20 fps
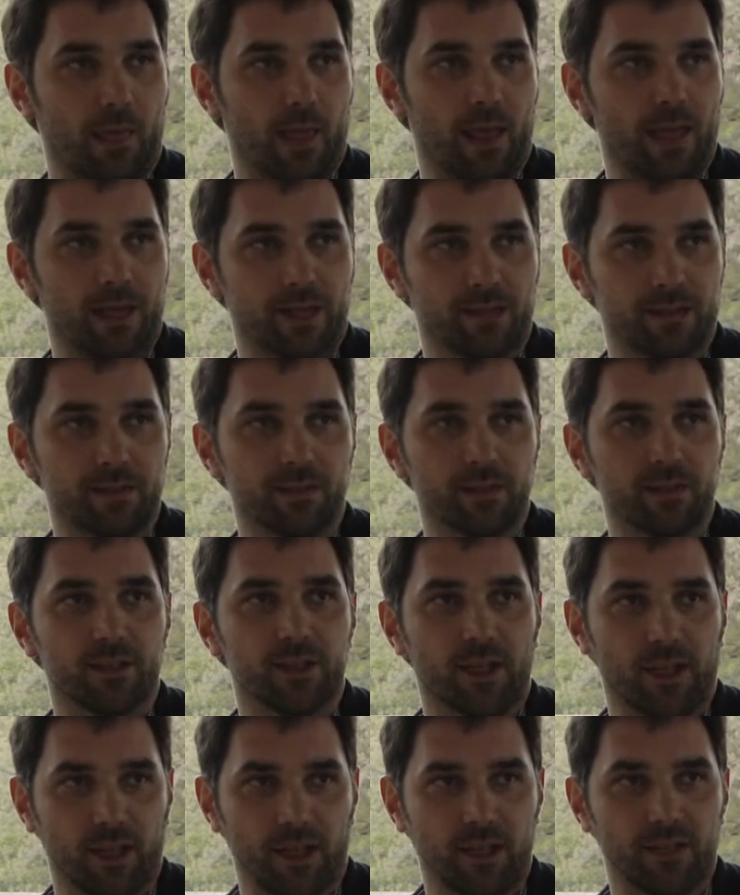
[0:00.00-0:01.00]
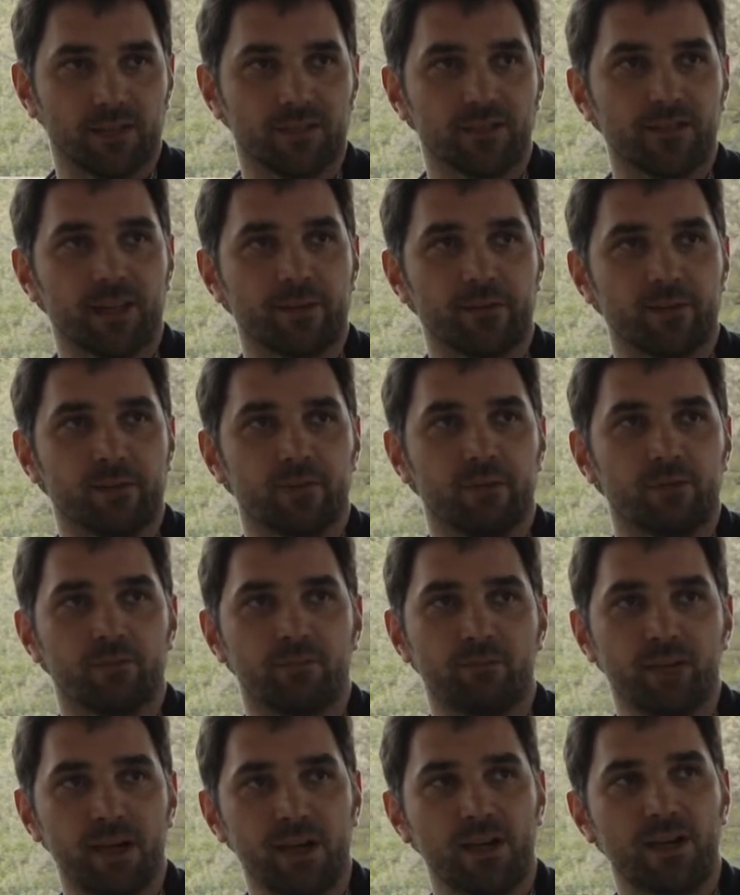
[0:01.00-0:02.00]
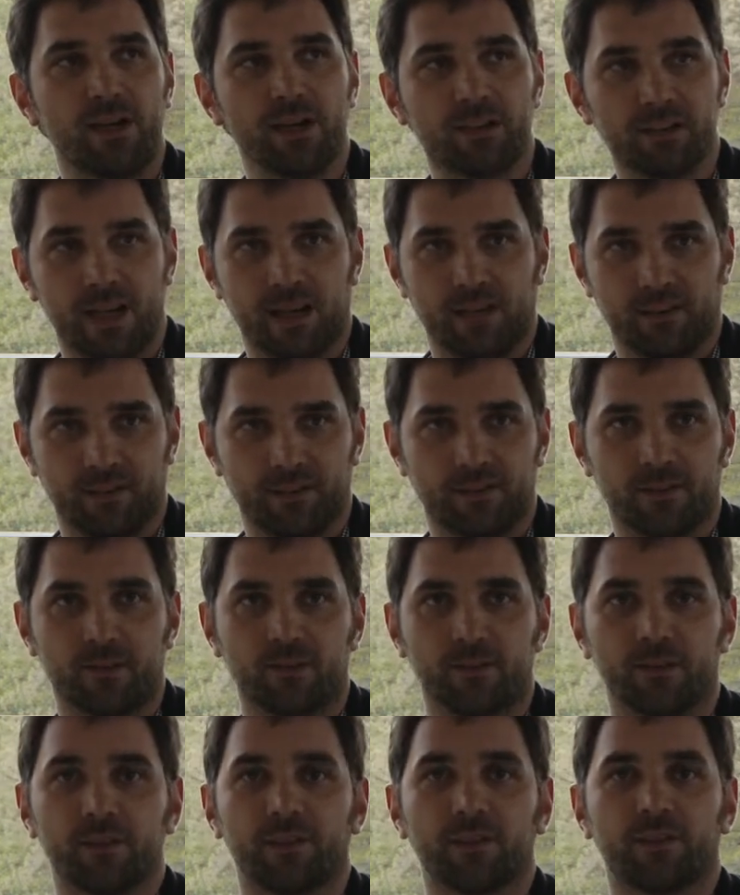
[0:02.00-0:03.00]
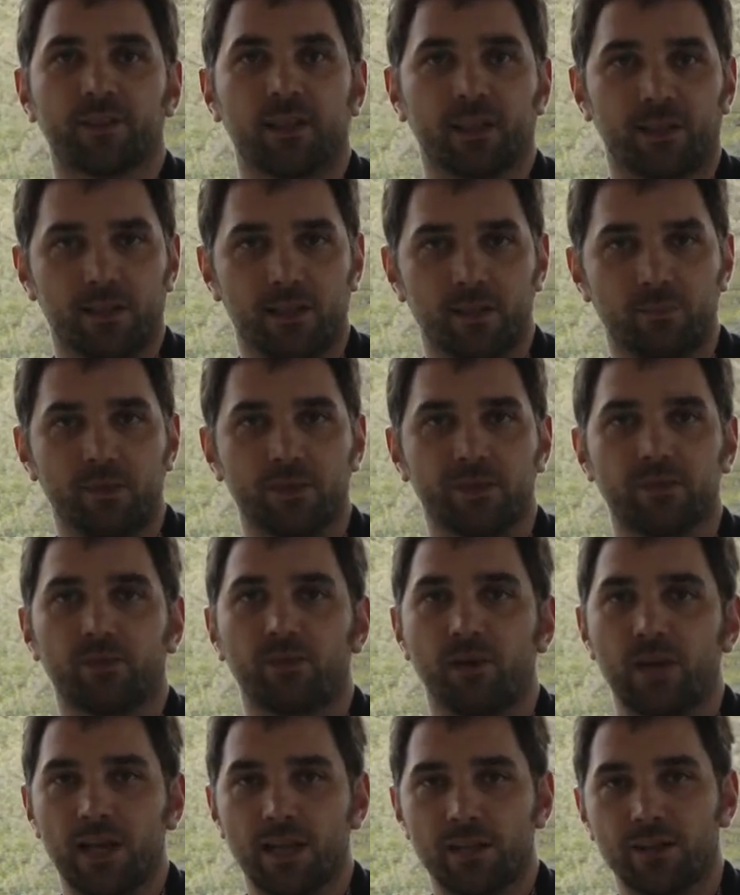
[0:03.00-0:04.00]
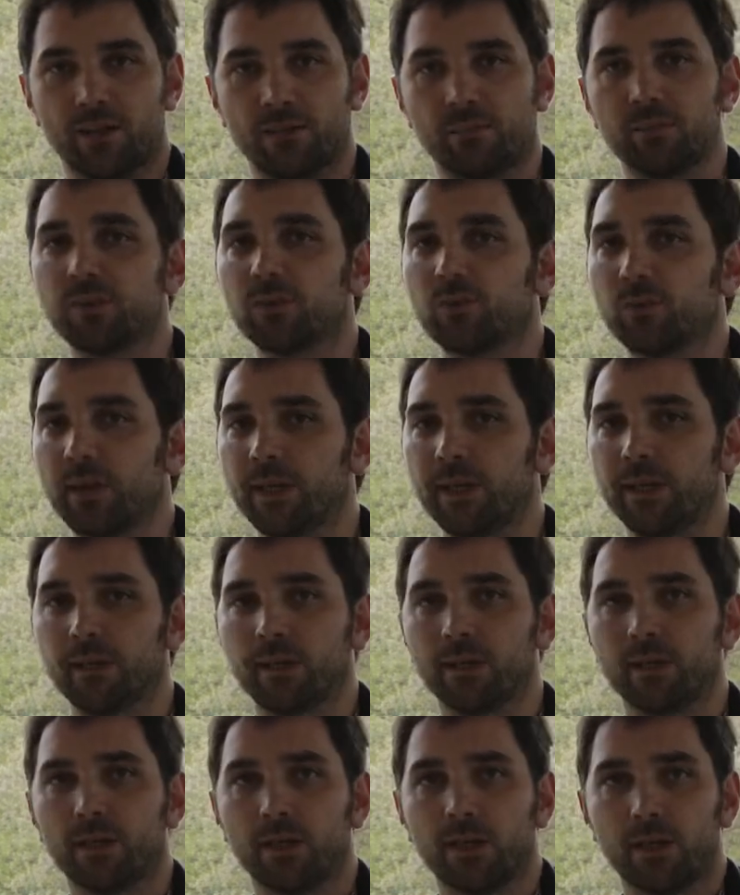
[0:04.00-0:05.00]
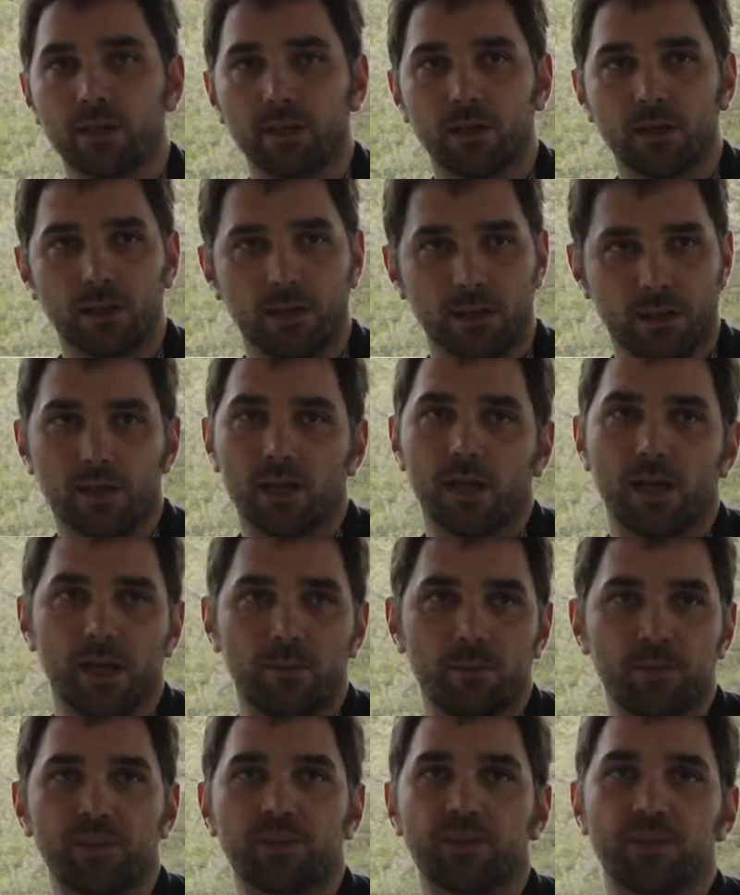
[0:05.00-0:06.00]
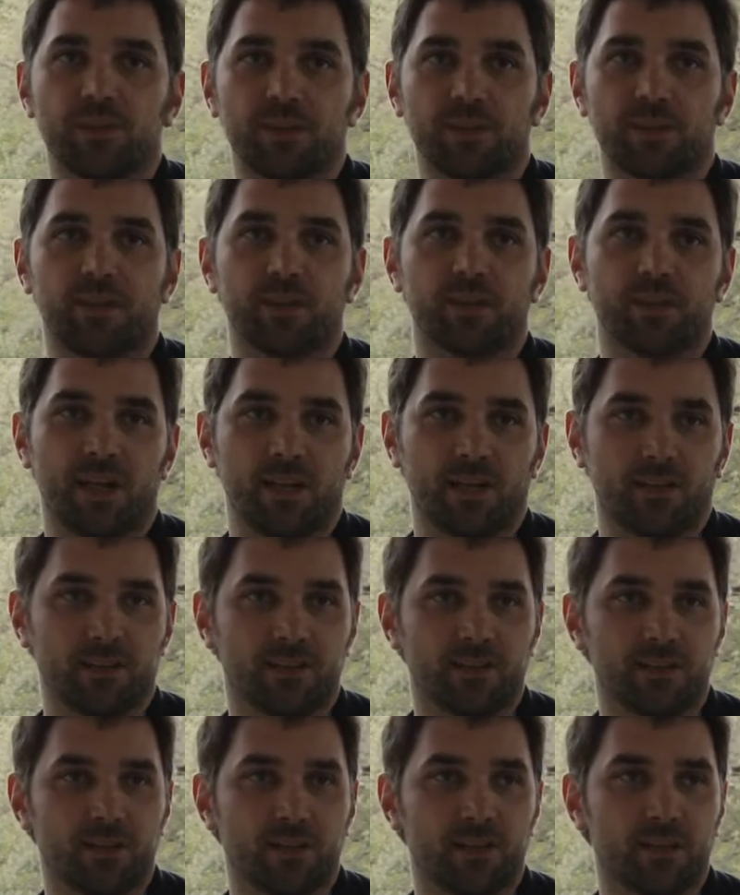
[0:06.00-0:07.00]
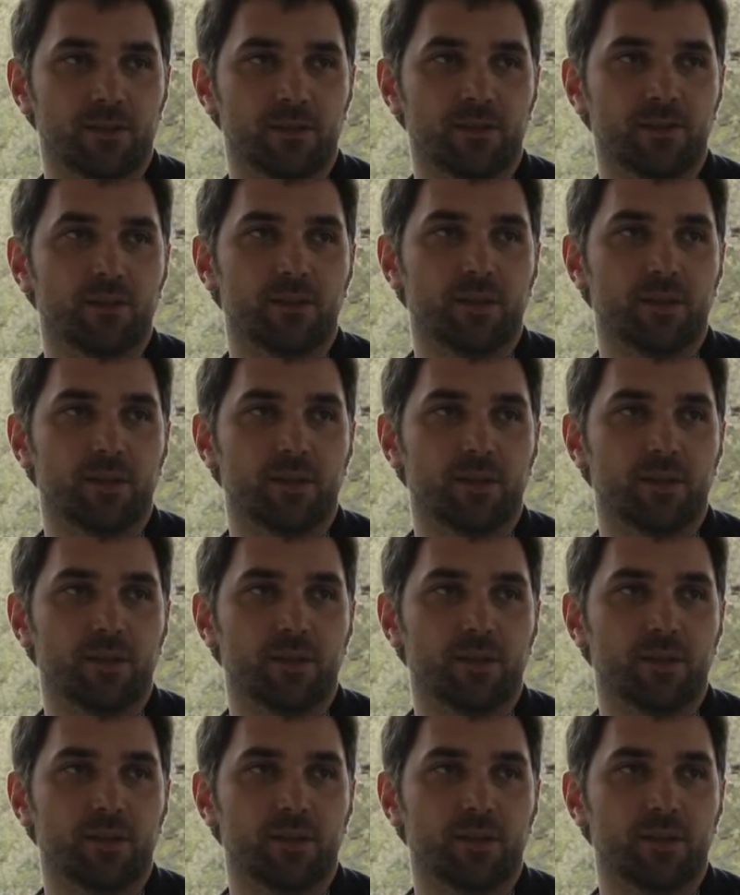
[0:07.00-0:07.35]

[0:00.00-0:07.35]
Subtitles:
and it is never merely text. No, it's exactly about the relation between images and text, in